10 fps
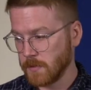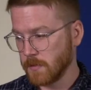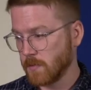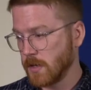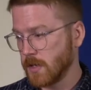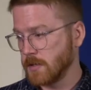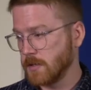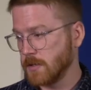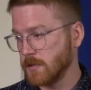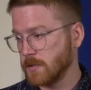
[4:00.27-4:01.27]
1,
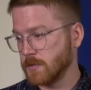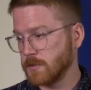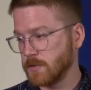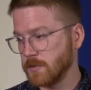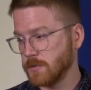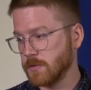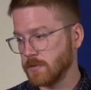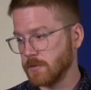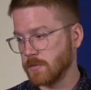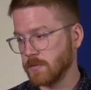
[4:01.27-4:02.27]
2,
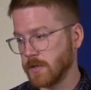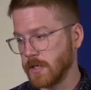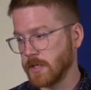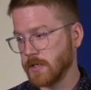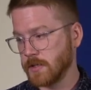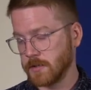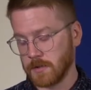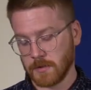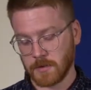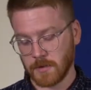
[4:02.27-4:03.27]
ready,
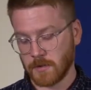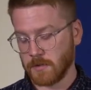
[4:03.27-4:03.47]
go.